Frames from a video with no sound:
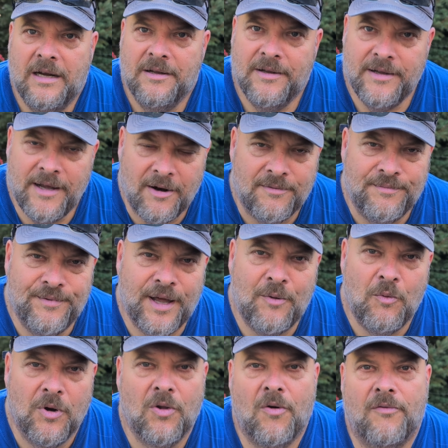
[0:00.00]
They
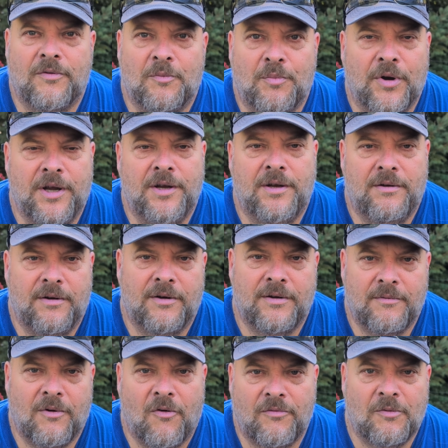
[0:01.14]
will overbreed
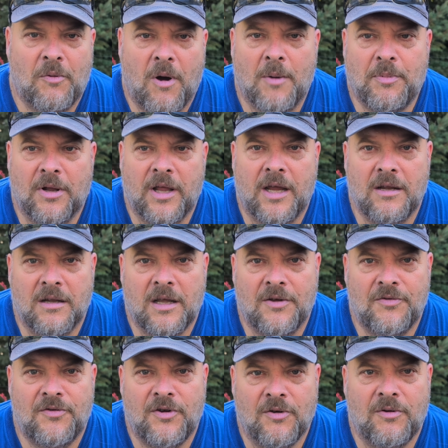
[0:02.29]
and overpopulate
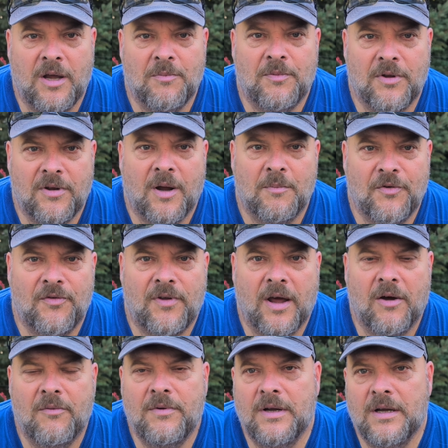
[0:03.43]
unless you keep the numbers
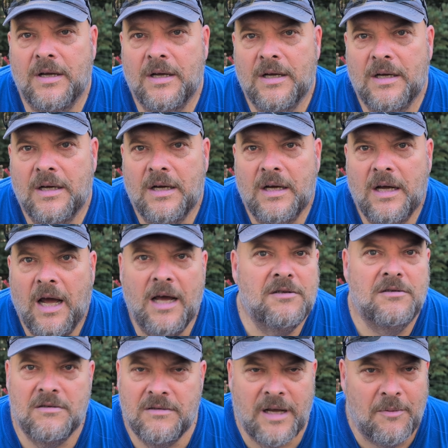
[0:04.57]
down. As
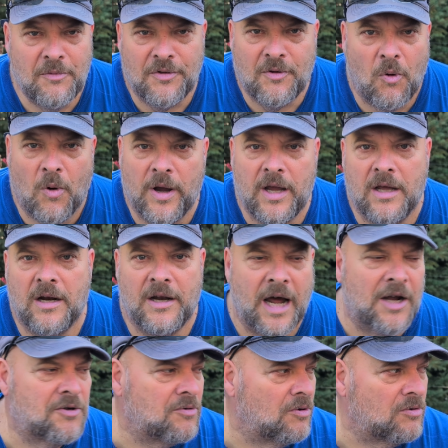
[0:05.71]
the same with koi in a
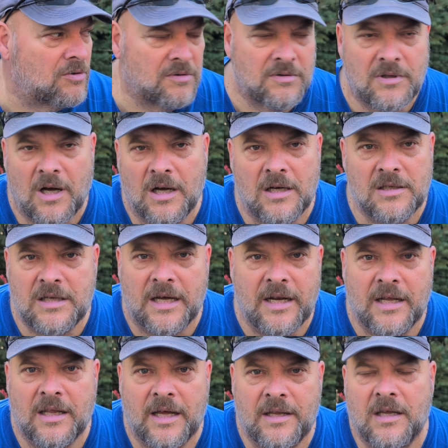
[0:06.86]
natural setting
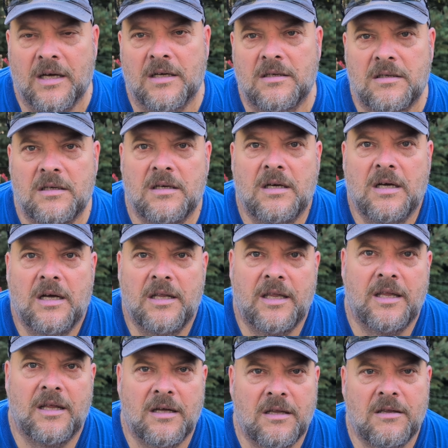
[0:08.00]
like this,
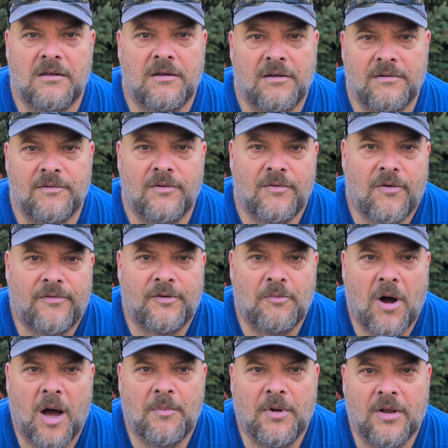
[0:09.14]
they'll
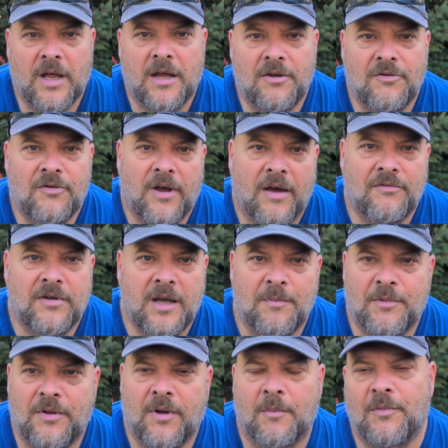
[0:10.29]
overpopulate, so you have to keep
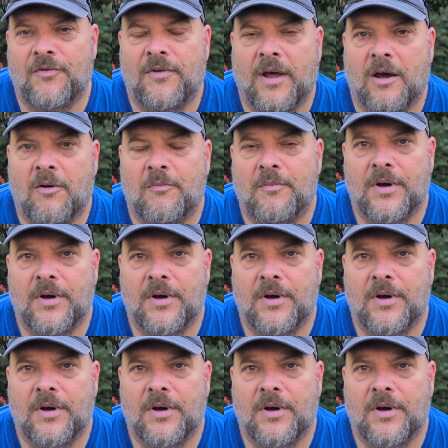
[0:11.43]
the numbers down.